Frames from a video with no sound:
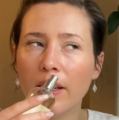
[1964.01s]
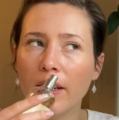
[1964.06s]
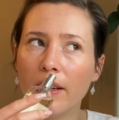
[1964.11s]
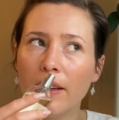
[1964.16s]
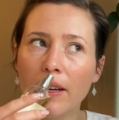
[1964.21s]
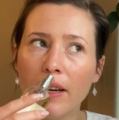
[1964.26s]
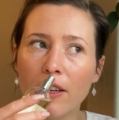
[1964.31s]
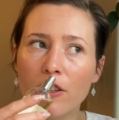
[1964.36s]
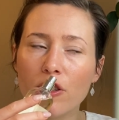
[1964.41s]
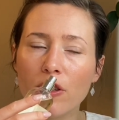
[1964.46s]

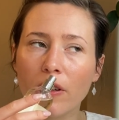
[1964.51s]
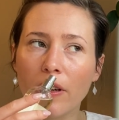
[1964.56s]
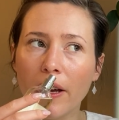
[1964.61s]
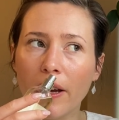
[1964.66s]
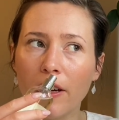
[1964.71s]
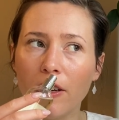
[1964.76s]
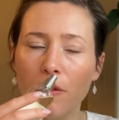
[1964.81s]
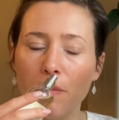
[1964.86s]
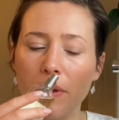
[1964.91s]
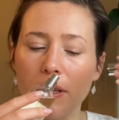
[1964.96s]
natural
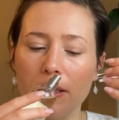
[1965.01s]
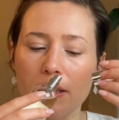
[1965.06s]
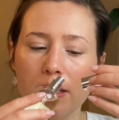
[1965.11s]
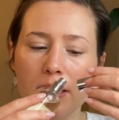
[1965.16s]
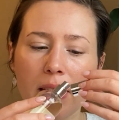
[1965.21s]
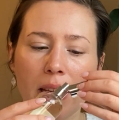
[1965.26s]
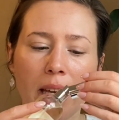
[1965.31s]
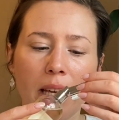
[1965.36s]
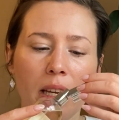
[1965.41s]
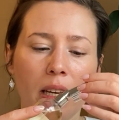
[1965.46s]
elements
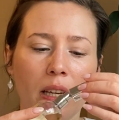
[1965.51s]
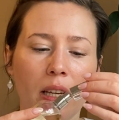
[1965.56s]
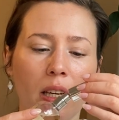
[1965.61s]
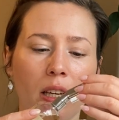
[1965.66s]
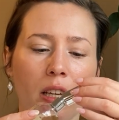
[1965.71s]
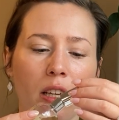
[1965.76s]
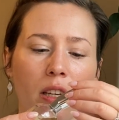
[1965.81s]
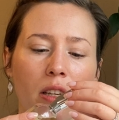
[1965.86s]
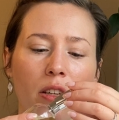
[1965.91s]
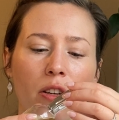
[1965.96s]

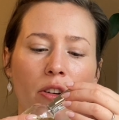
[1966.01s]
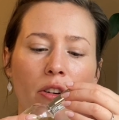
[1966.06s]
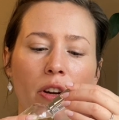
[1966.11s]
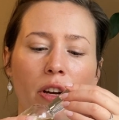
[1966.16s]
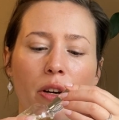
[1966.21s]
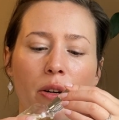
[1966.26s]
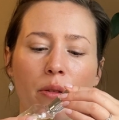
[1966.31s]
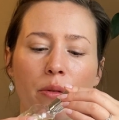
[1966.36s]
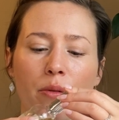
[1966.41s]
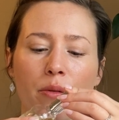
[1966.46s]
hitting your
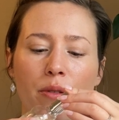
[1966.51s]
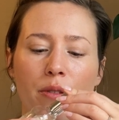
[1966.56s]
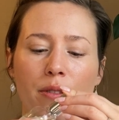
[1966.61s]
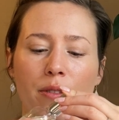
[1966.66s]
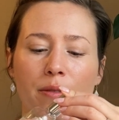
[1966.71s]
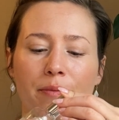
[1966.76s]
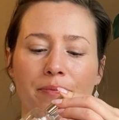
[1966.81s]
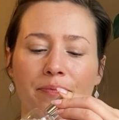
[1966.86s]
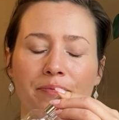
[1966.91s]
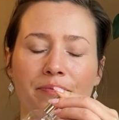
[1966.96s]
nose.